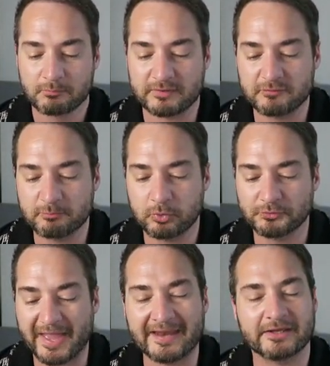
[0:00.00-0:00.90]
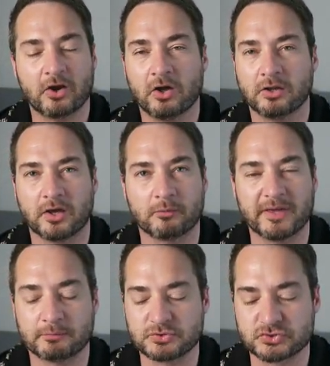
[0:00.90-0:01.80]
But if you pulled any holo,
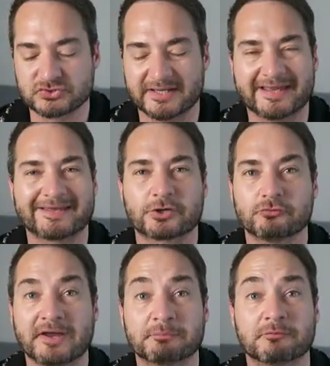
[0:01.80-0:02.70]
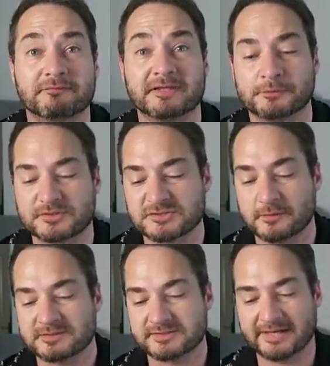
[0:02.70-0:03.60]
it was just like an incredible feeling. You were
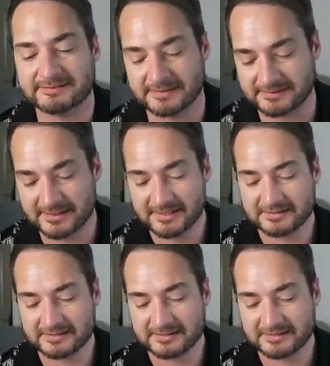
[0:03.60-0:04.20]
so excited.